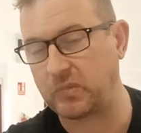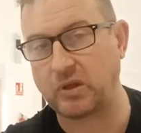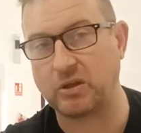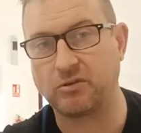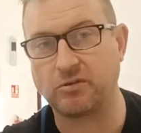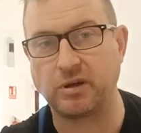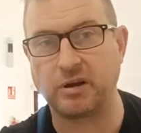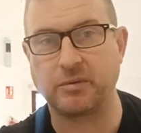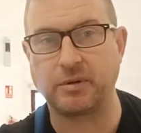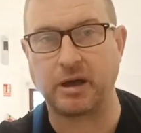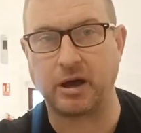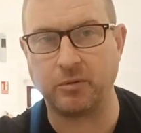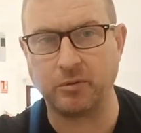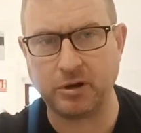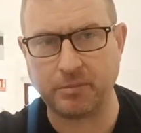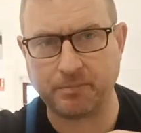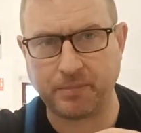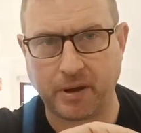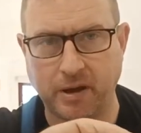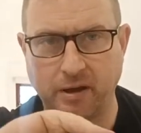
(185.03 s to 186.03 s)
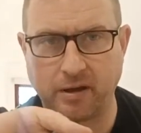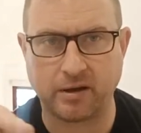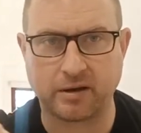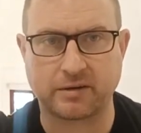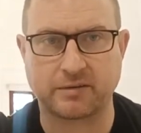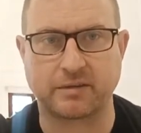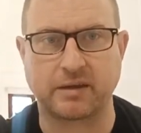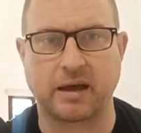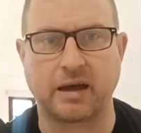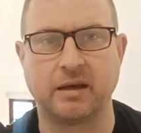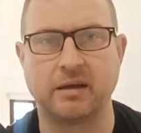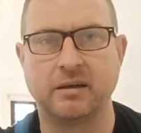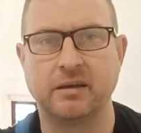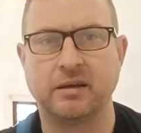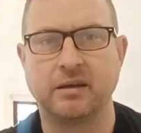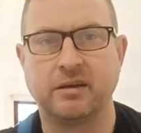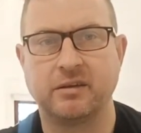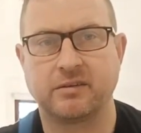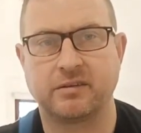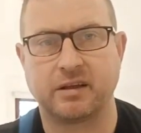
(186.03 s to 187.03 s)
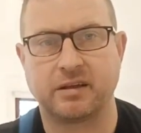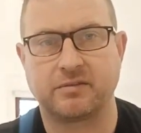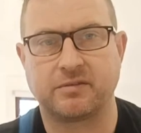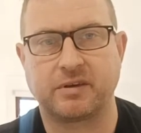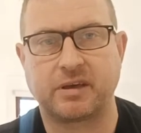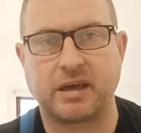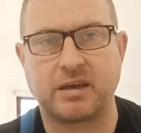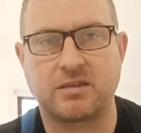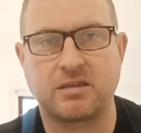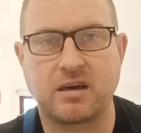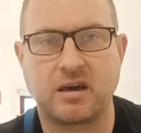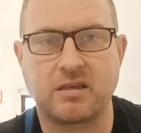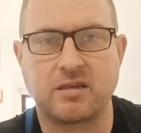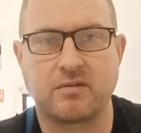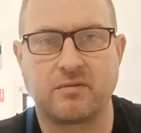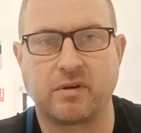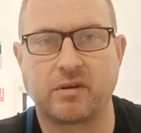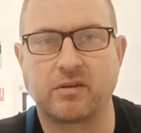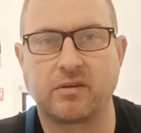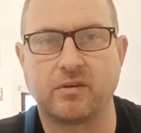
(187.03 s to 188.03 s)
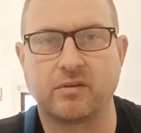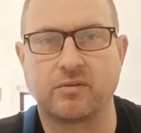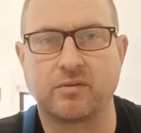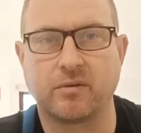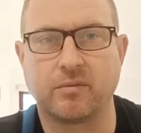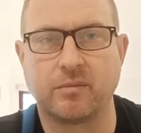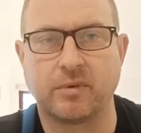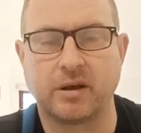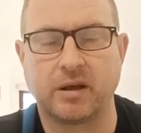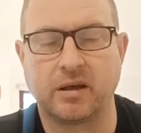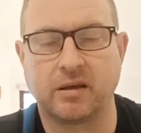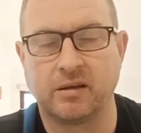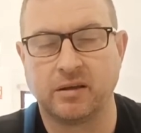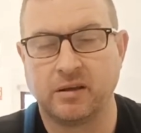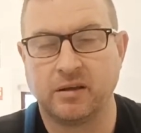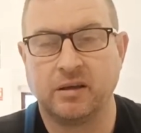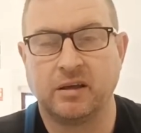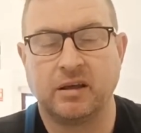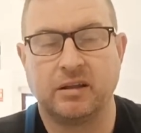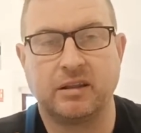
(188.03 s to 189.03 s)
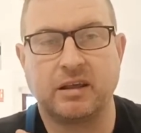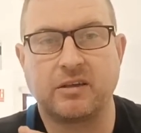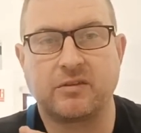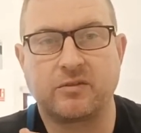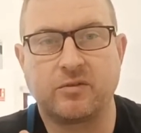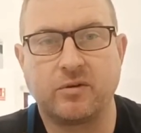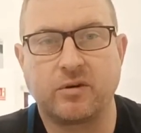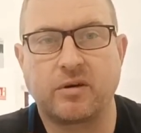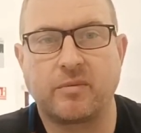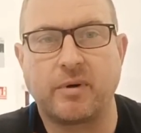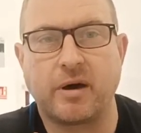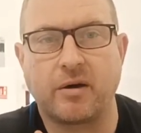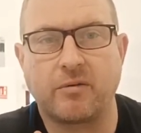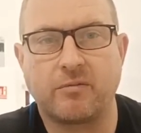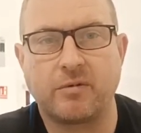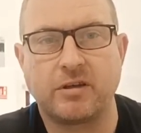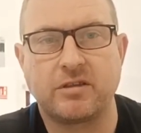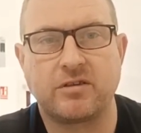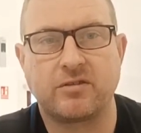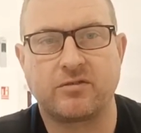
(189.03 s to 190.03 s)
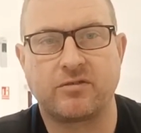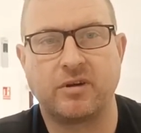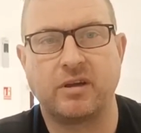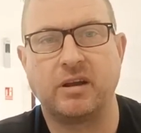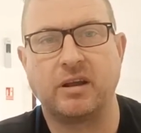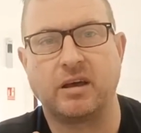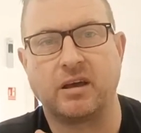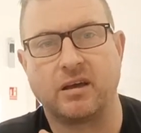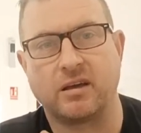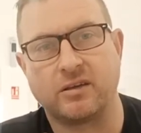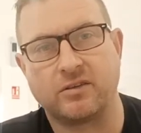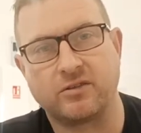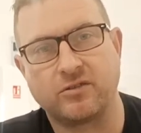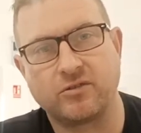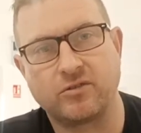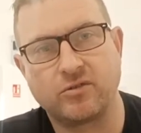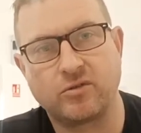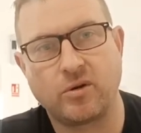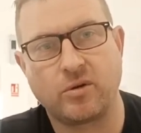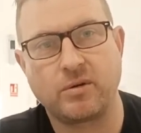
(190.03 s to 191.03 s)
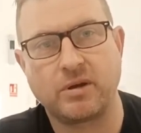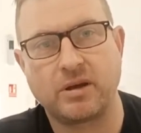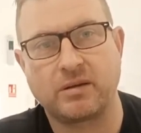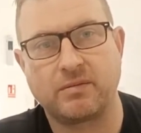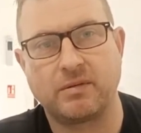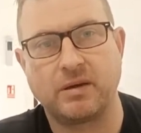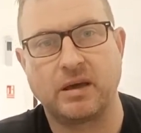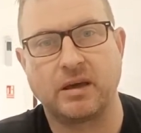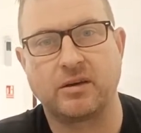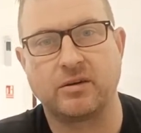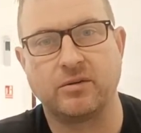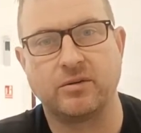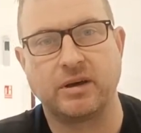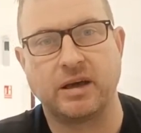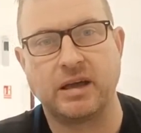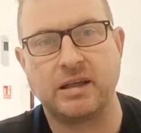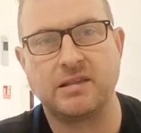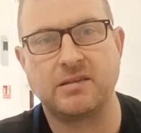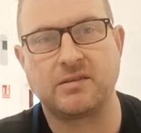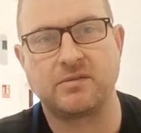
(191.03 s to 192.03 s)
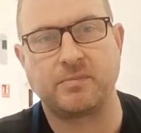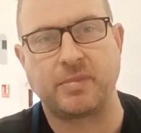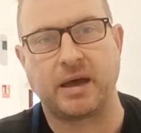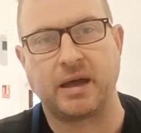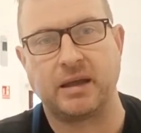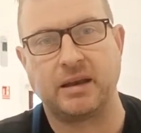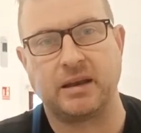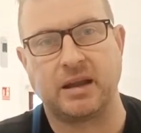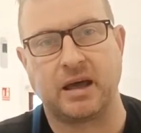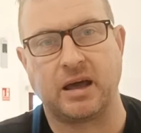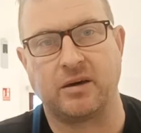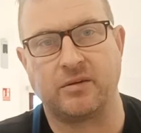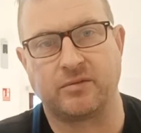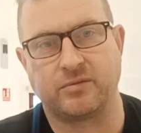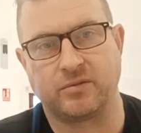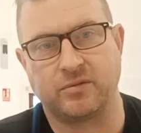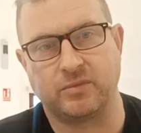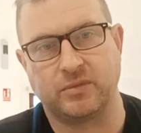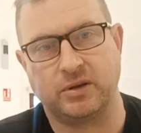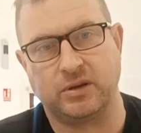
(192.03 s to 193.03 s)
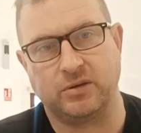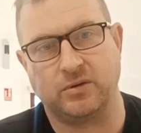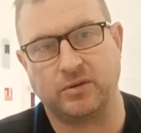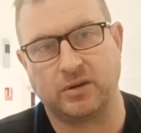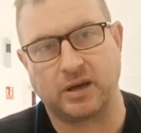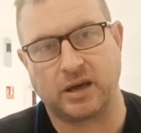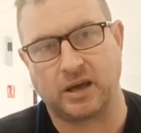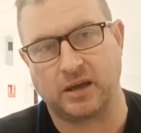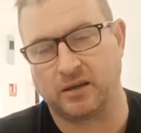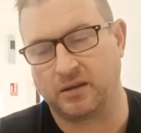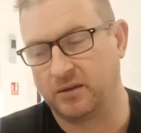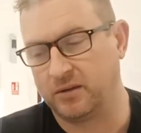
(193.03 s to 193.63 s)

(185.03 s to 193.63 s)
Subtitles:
So anyway, I want to park that. So let's forget change of residence for a minute, and let's talk about registering a historic vehicle in Spain now from the UK.